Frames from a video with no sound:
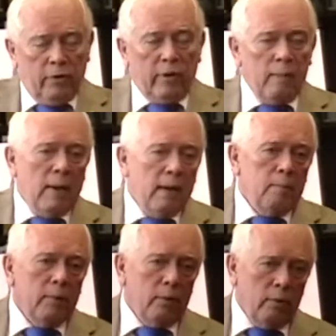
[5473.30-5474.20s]
that they made,
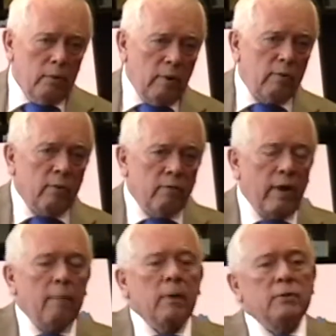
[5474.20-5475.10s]
put it on the river on
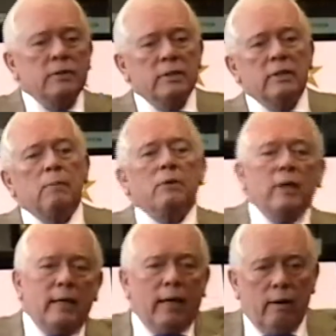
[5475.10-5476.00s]
flatboats, and steamboats
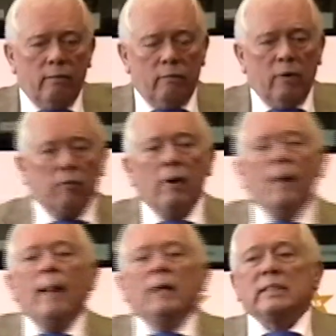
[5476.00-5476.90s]
came down the river.
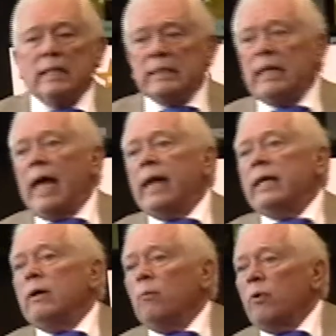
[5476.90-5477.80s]

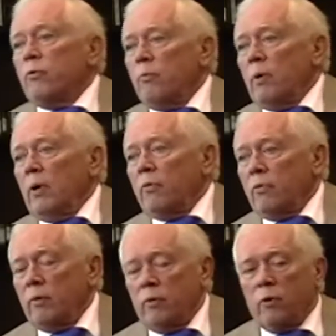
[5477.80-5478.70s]
Cincinnati was is,
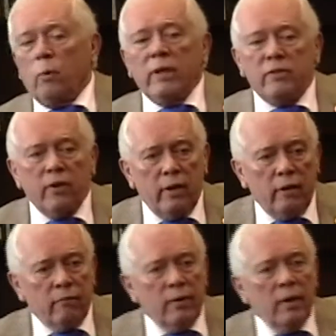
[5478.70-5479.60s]
is the queen city of,